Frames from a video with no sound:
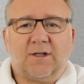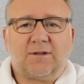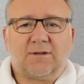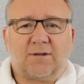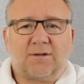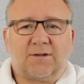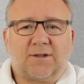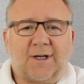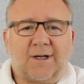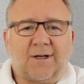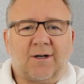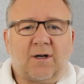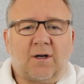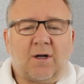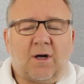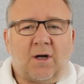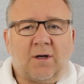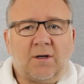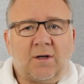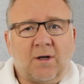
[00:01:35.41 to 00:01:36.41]
So staying
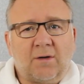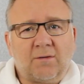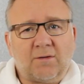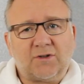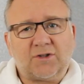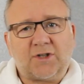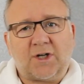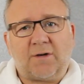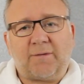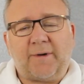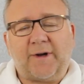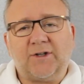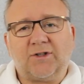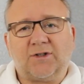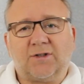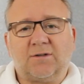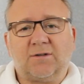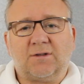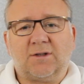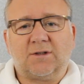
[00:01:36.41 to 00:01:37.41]
on older
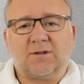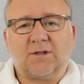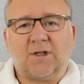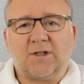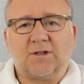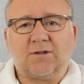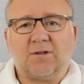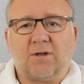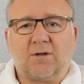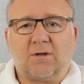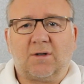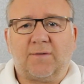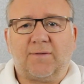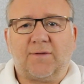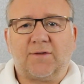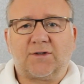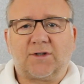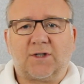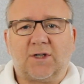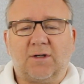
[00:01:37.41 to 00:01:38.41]
generations is not good
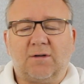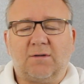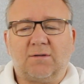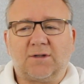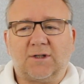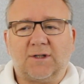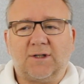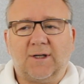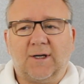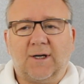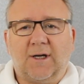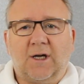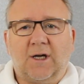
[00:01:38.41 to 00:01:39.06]
for security.